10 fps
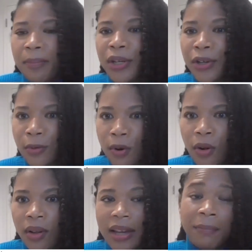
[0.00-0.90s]
a bigger
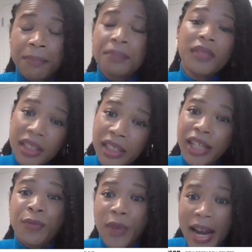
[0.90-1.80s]
role
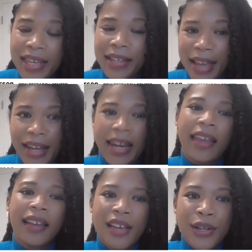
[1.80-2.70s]
and
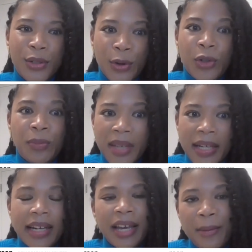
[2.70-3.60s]
regulating social
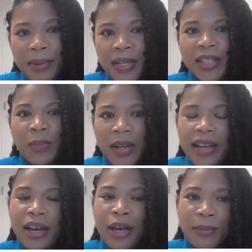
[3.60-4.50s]
media companies when
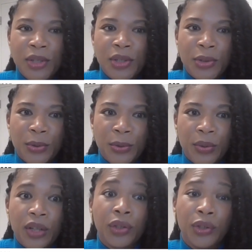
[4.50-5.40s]
it comes
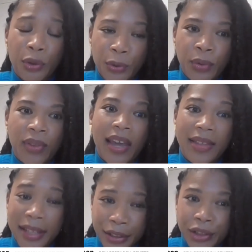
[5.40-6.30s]
to youth
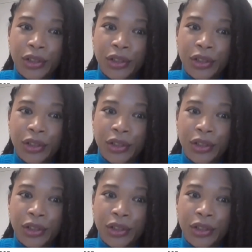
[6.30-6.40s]
and their